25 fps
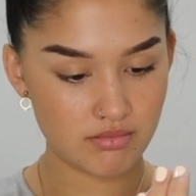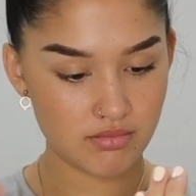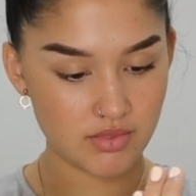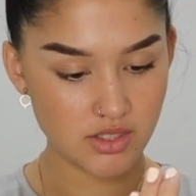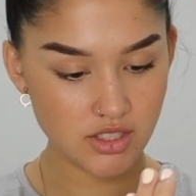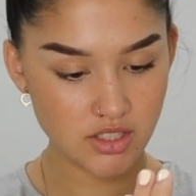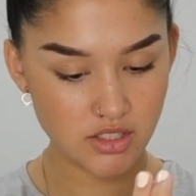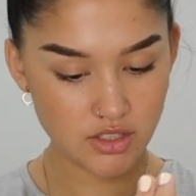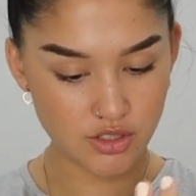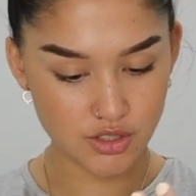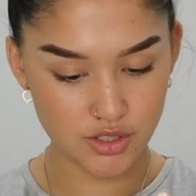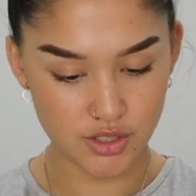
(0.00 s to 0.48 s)

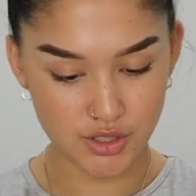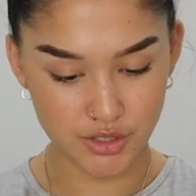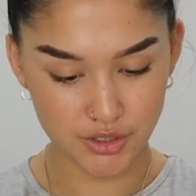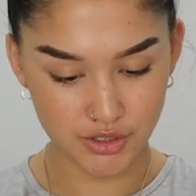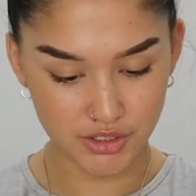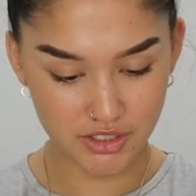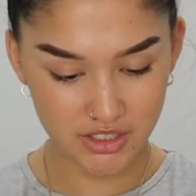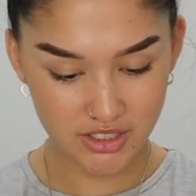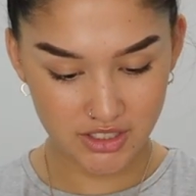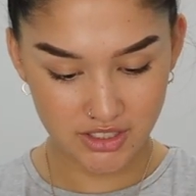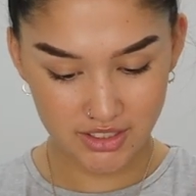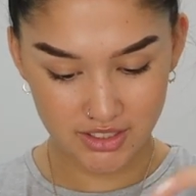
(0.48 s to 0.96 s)
This is
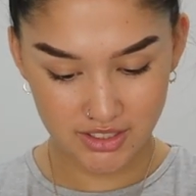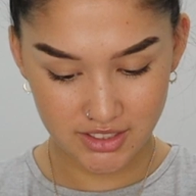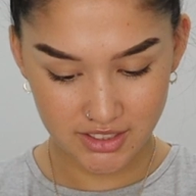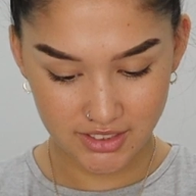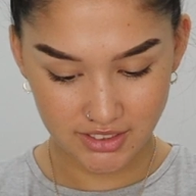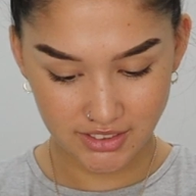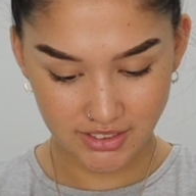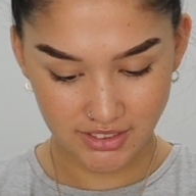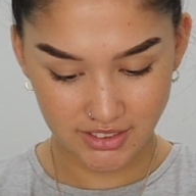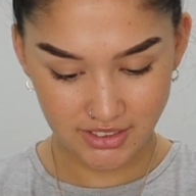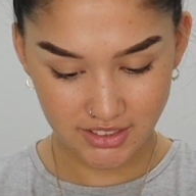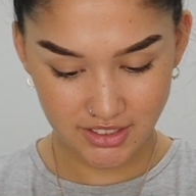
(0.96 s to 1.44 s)
good.
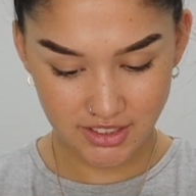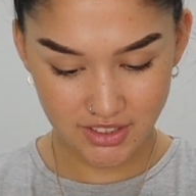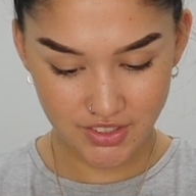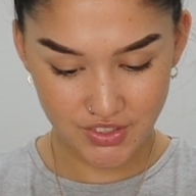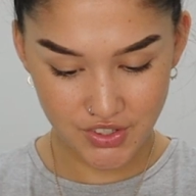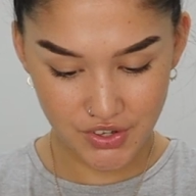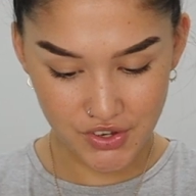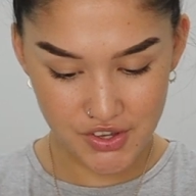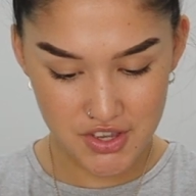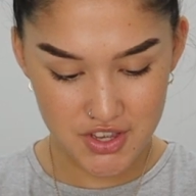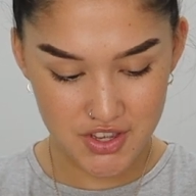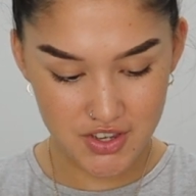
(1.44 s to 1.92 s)
This is
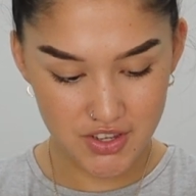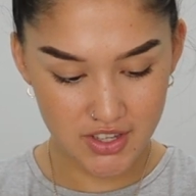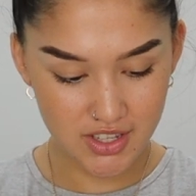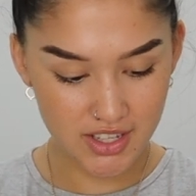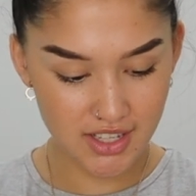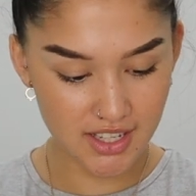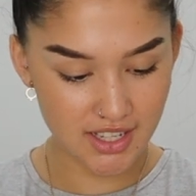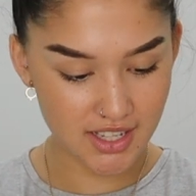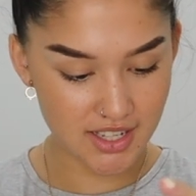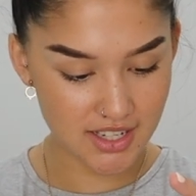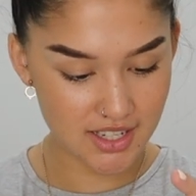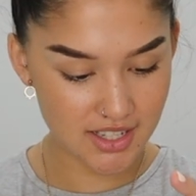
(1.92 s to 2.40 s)
so
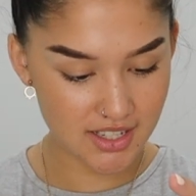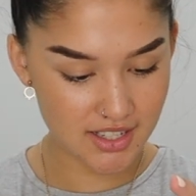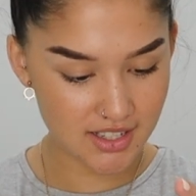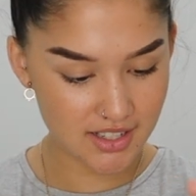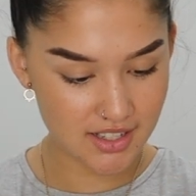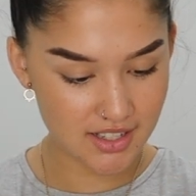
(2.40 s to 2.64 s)
good.